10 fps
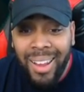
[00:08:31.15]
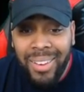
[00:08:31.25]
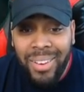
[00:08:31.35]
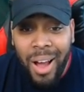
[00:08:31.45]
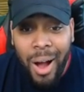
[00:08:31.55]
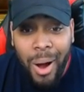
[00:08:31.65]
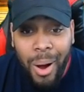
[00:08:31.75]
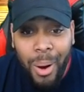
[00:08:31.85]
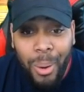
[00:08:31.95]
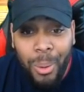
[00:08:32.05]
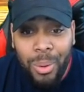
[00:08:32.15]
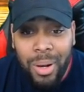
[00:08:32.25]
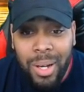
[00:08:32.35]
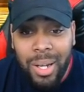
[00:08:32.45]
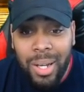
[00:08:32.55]
No.
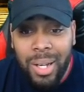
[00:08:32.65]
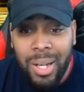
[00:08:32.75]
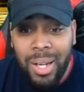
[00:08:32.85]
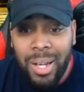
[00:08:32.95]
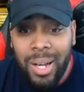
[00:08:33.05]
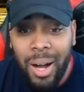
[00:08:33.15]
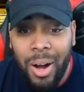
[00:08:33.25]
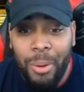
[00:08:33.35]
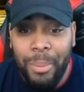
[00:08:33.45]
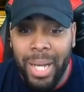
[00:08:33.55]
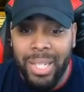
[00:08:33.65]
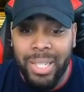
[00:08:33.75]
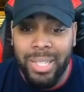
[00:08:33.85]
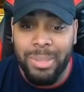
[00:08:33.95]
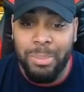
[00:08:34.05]
Oh my goodness,